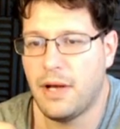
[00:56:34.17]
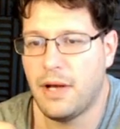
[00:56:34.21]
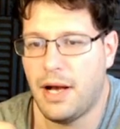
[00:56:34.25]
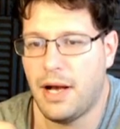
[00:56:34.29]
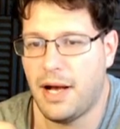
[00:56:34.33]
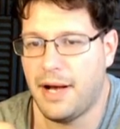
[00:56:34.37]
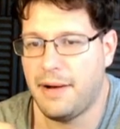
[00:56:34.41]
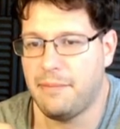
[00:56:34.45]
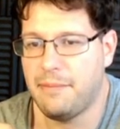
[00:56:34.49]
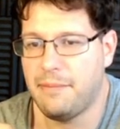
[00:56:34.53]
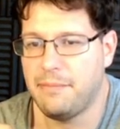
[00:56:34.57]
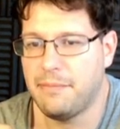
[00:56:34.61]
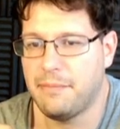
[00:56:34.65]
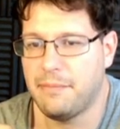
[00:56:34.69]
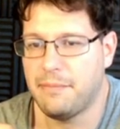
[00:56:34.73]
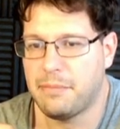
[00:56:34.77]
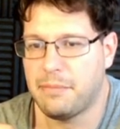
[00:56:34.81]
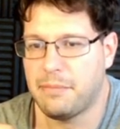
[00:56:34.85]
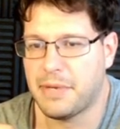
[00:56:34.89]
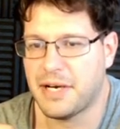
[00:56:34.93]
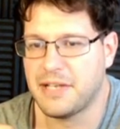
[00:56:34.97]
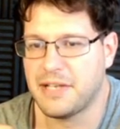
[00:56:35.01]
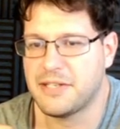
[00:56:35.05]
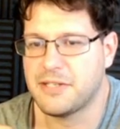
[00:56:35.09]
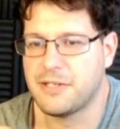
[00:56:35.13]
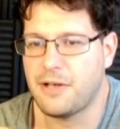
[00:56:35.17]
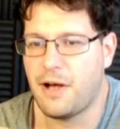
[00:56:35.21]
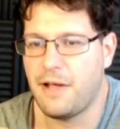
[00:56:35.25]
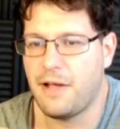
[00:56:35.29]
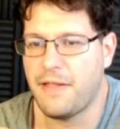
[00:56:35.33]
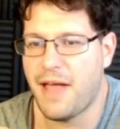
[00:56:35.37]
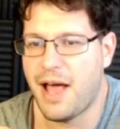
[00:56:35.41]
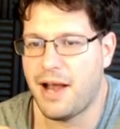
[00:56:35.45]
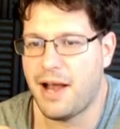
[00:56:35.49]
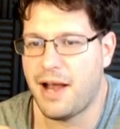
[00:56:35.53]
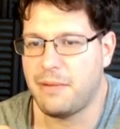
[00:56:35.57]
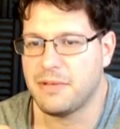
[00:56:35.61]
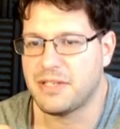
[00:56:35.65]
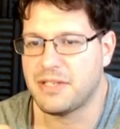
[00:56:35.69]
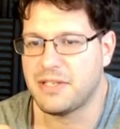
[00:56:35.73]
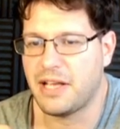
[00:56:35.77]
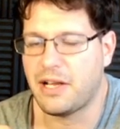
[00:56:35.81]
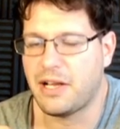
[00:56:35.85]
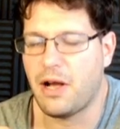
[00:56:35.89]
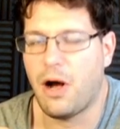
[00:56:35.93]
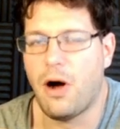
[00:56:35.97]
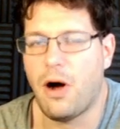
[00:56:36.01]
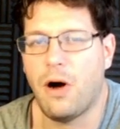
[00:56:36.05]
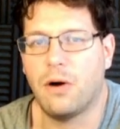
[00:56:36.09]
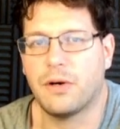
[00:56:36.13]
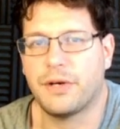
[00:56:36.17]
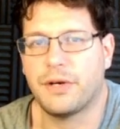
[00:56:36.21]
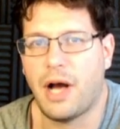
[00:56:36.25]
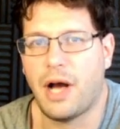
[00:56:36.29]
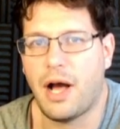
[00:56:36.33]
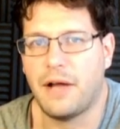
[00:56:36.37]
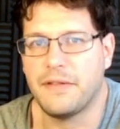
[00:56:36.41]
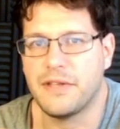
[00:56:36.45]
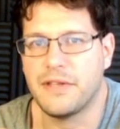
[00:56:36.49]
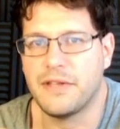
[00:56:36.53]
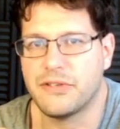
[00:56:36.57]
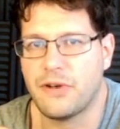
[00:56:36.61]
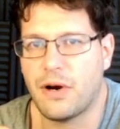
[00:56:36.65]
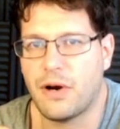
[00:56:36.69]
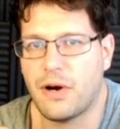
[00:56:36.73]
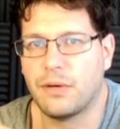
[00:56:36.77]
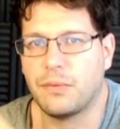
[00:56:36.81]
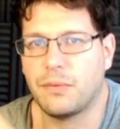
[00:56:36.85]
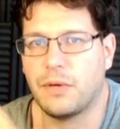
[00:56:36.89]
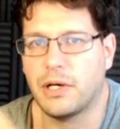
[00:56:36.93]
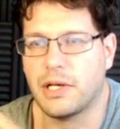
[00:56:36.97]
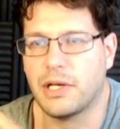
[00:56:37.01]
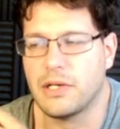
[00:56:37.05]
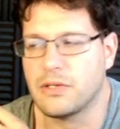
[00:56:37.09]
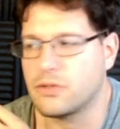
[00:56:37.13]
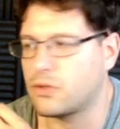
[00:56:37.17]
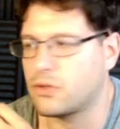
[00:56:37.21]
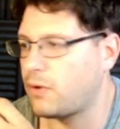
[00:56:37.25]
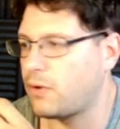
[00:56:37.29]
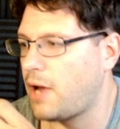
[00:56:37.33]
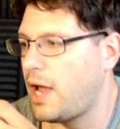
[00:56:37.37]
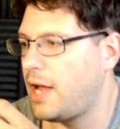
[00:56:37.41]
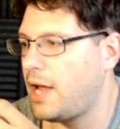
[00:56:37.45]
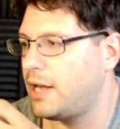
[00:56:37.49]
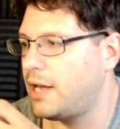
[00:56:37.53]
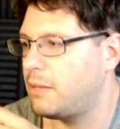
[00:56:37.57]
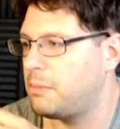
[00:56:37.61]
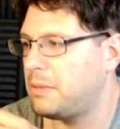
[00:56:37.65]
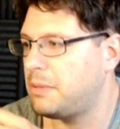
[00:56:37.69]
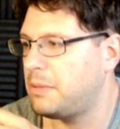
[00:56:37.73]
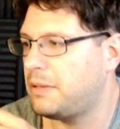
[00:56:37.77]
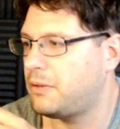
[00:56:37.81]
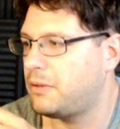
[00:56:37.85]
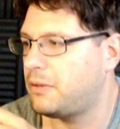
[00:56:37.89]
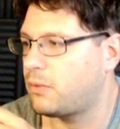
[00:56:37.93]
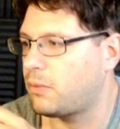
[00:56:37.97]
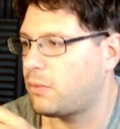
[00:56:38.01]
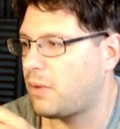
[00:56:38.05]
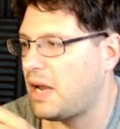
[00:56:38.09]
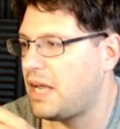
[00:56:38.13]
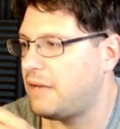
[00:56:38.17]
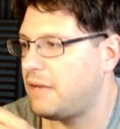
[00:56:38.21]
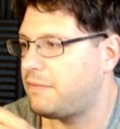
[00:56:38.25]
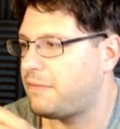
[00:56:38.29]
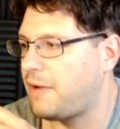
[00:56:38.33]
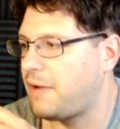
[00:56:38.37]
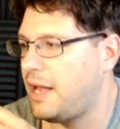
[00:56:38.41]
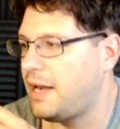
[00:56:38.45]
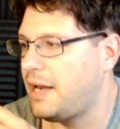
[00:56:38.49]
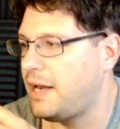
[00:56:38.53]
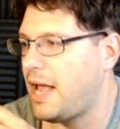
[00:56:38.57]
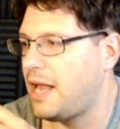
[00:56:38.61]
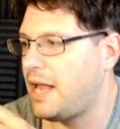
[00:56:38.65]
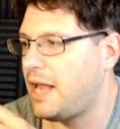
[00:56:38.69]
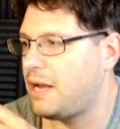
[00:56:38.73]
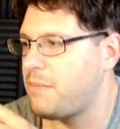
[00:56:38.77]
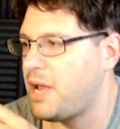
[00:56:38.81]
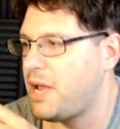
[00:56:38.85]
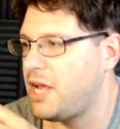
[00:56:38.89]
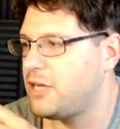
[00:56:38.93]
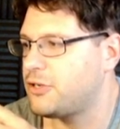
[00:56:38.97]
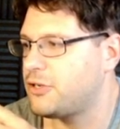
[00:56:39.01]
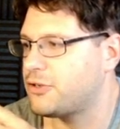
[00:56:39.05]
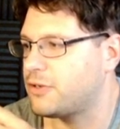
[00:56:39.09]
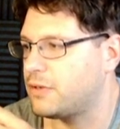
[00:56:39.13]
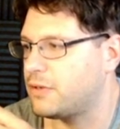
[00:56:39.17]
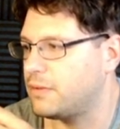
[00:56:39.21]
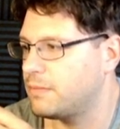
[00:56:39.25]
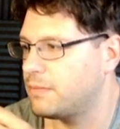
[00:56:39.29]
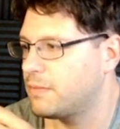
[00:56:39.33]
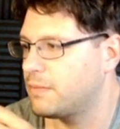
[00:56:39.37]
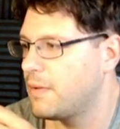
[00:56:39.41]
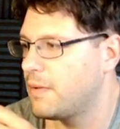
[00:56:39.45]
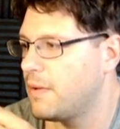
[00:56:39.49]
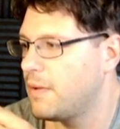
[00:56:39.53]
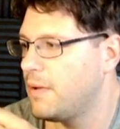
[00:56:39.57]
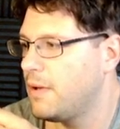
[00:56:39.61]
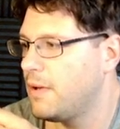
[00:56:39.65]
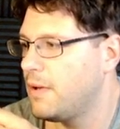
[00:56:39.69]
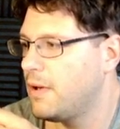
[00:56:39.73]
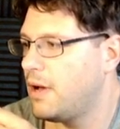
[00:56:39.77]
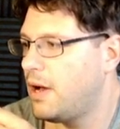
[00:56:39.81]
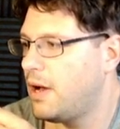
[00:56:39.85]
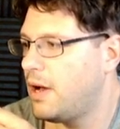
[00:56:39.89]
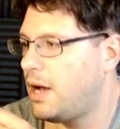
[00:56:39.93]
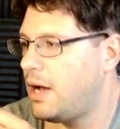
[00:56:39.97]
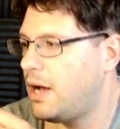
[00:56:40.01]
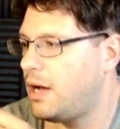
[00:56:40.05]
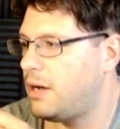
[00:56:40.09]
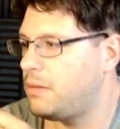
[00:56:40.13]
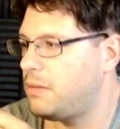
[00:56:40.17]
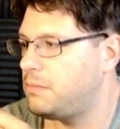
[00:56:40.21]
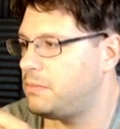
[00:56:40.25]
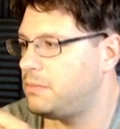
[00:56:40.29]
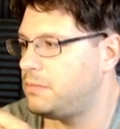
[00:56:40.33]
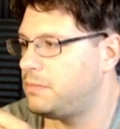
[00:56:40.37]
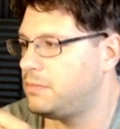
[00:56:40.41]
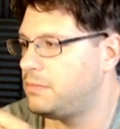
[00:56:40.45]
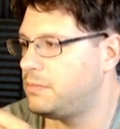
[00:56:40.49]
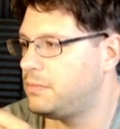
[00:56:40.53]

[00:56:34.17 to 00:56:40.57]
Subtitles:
But I saw that and I was like, oh god, this artwork is great. It'd be great in animation. Okay.